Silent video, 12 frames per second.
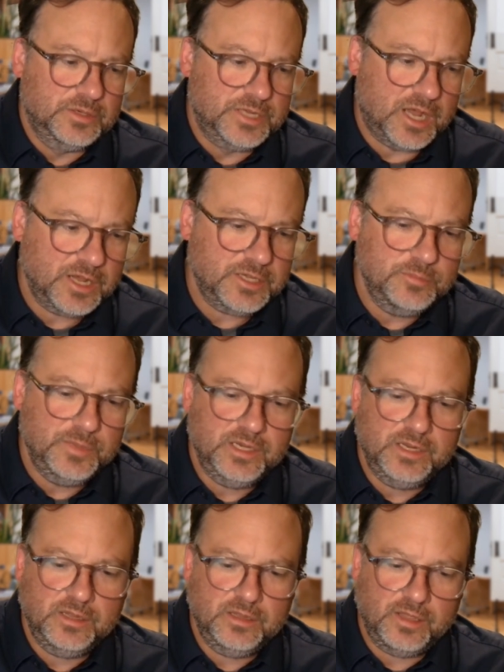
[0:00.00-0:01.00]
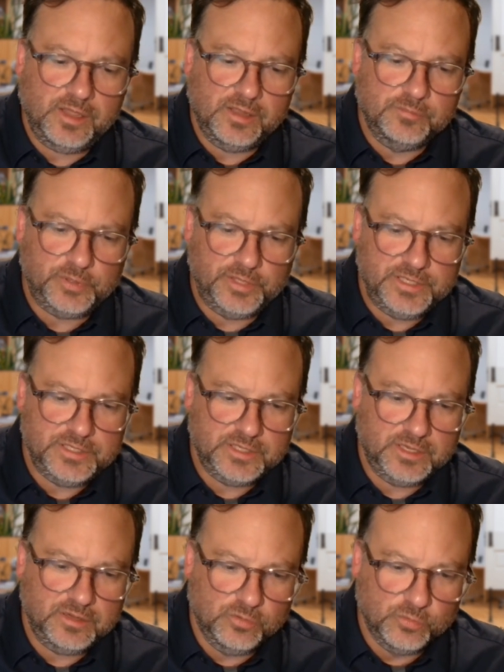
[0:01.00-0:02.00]
documenting and
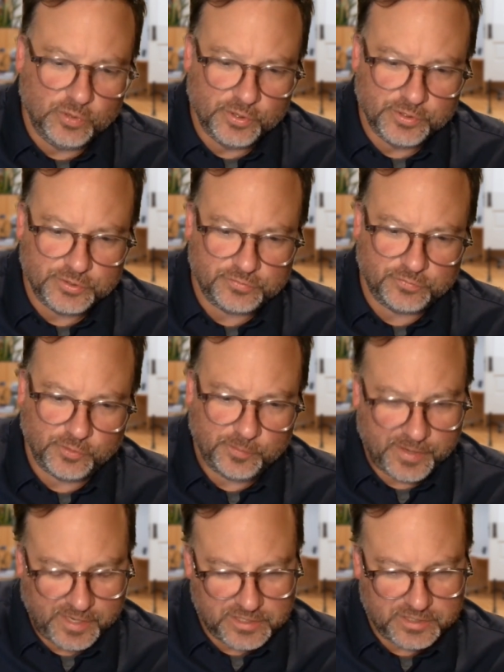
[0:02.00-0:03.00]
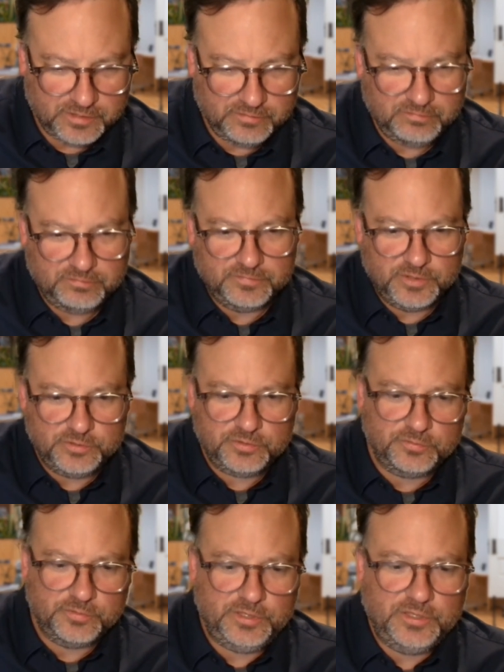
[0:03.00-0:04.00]
placing orders for a patient. Those
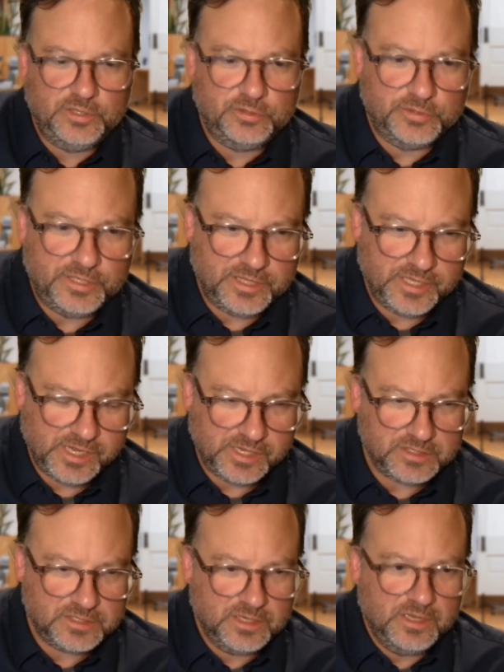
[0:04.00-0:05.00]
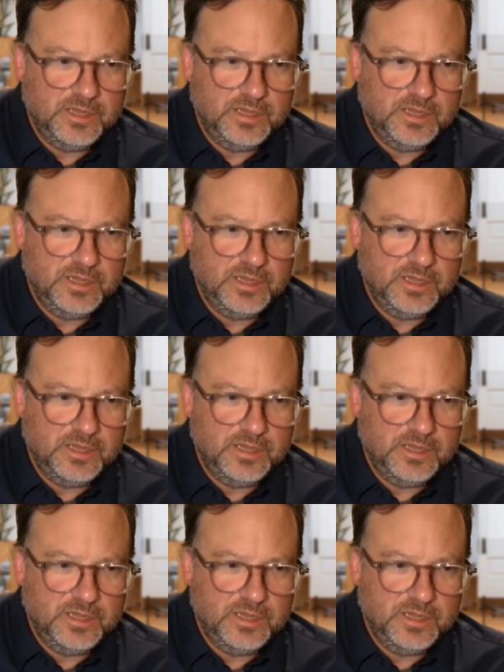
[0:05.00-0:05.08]
are really the three things.